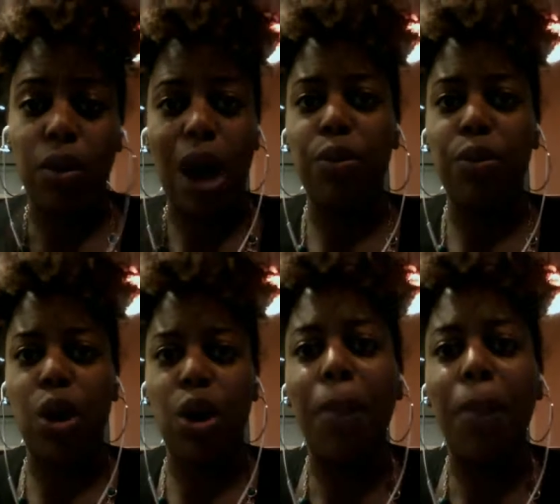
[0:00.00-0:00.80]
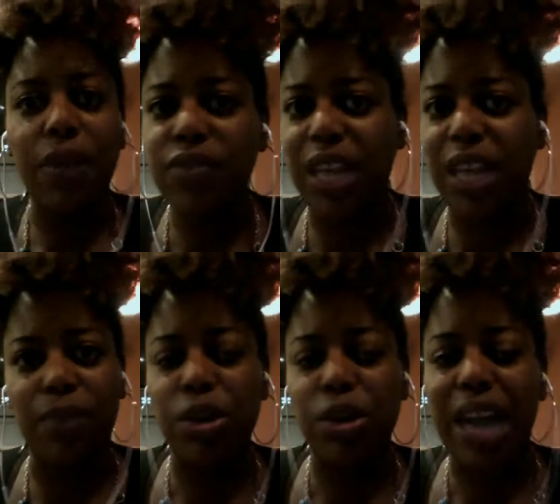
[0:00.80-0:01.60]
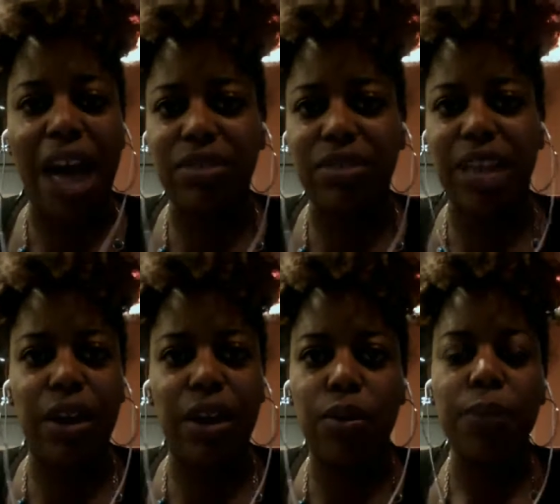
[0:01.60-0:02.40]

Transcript: I would go months and wouldn't have a cycle.